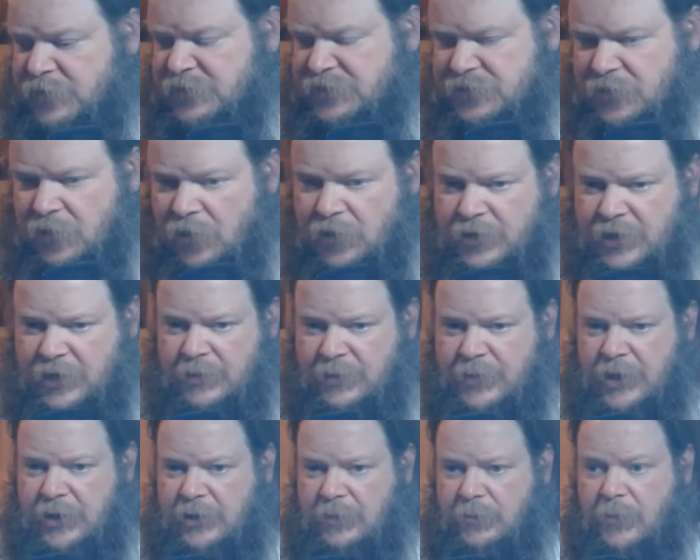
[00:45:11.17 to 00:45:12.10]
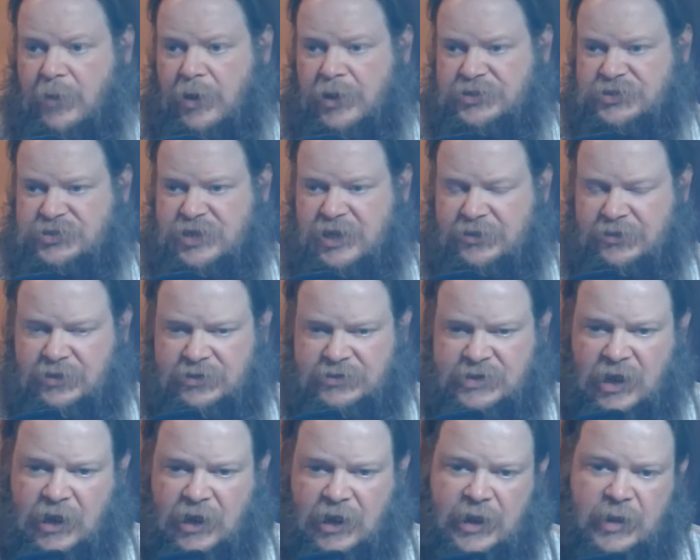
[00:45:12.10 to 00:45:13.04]
talking about it much at the
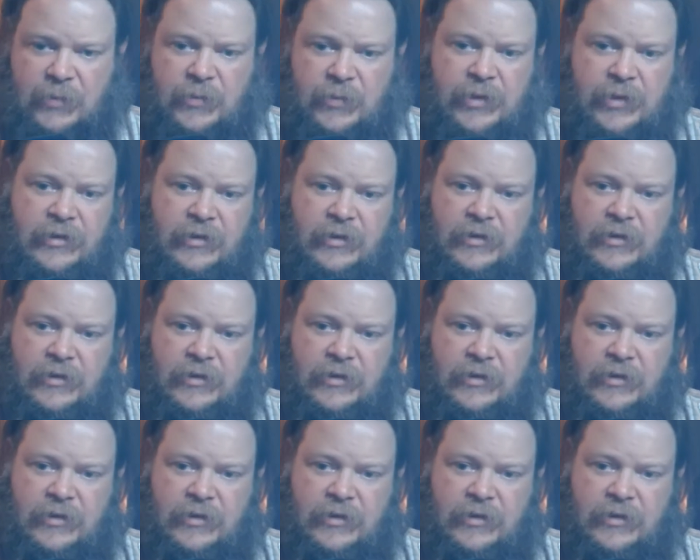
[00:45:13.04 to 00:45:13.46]
time,